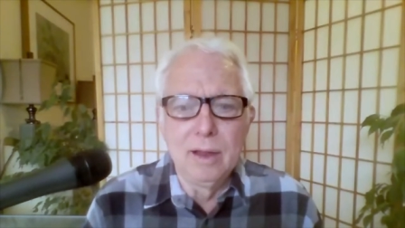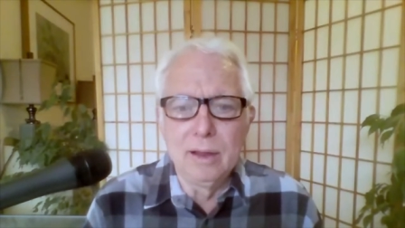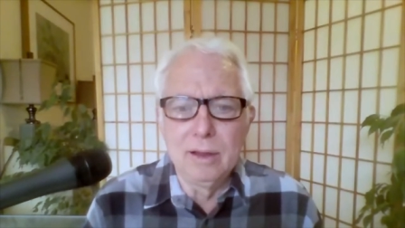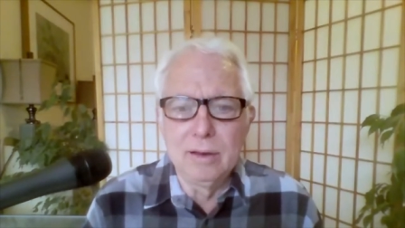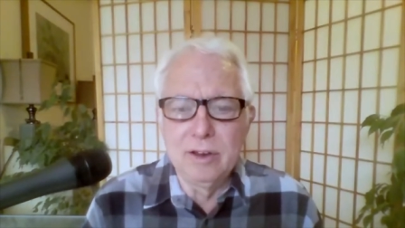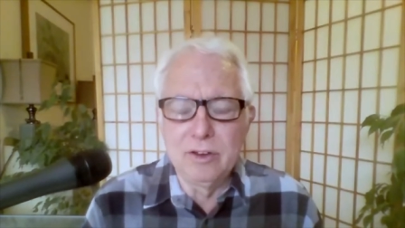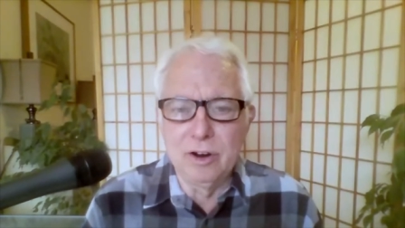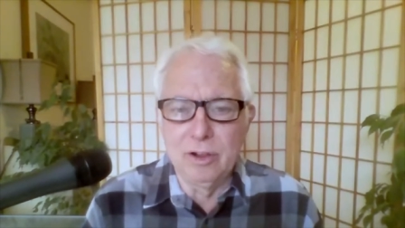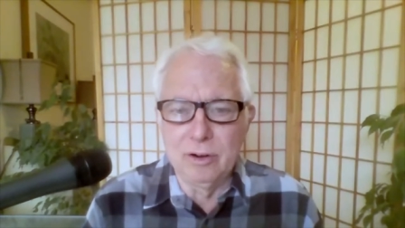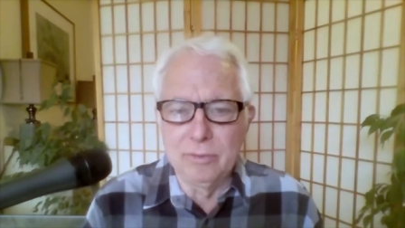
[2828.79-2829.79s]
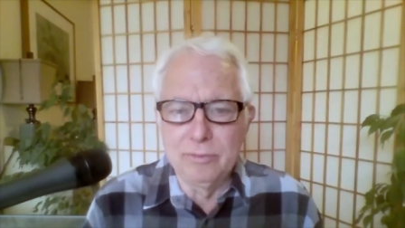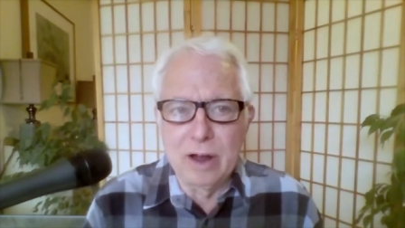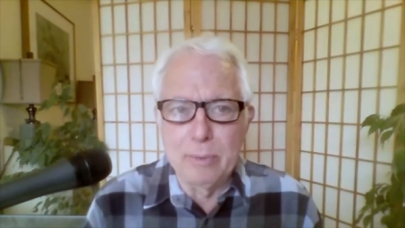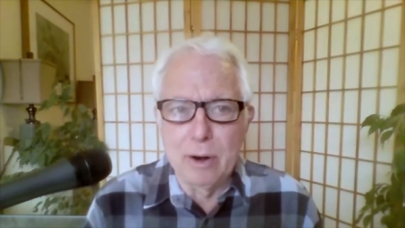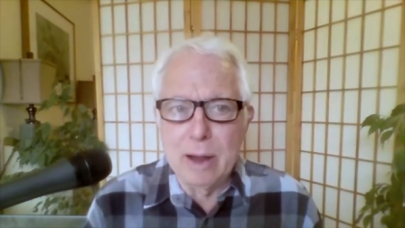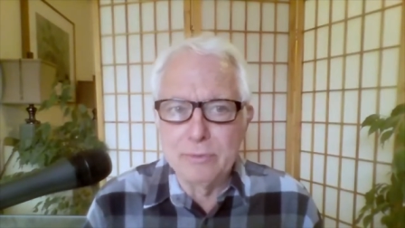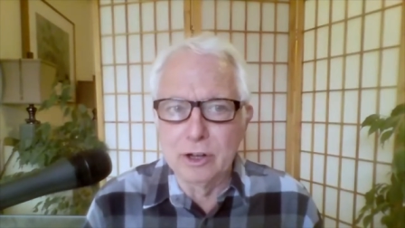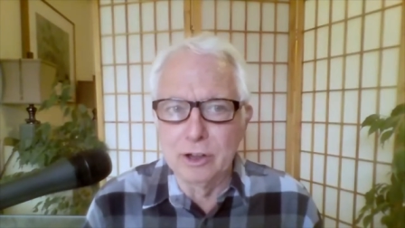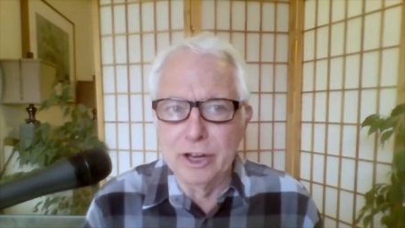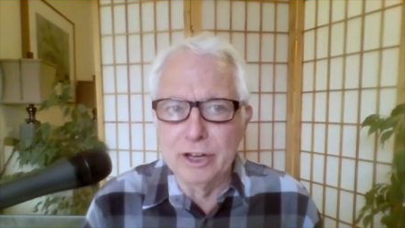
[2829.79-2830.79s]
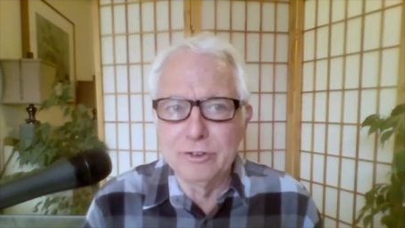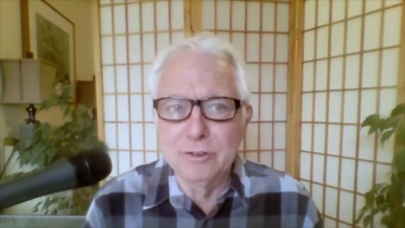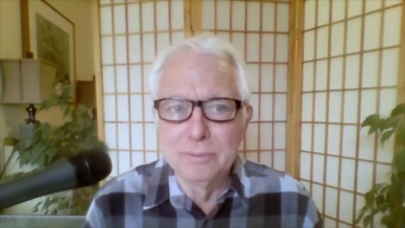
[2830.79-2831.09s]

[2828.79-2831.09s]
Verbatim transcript: uh, digital he, or he needs, fiber optic links.